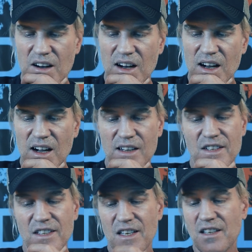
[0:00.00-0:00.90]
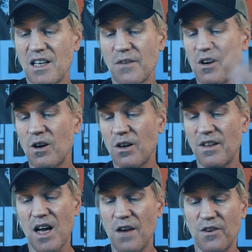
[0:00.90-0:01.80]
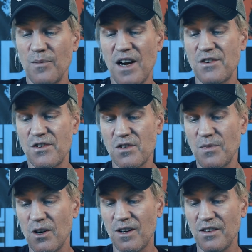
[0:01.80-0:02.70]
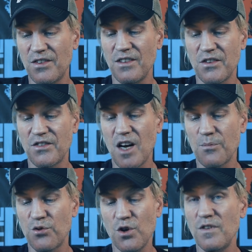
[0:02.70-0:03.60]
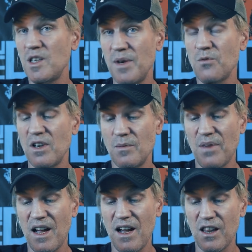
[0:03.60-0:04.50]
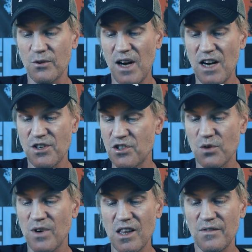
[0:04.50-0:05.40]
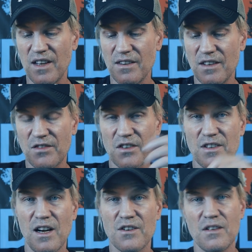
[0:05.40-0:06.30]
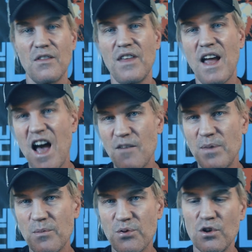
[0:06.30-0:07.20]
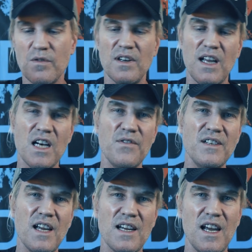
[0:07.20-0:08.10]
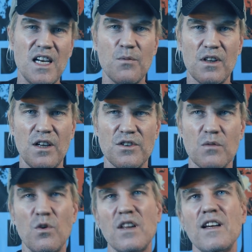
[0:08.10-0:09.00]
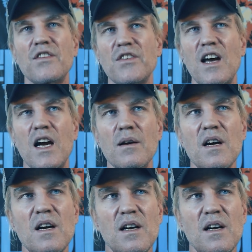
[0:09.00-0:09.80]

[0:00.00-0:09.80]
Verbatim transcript: Uh, and she says, I never heard of the affirmations, Mark, and since it's not proven to be written by LRH, it's irrelevant in this discussion. They have been proven, and if you take any religion, what do they say?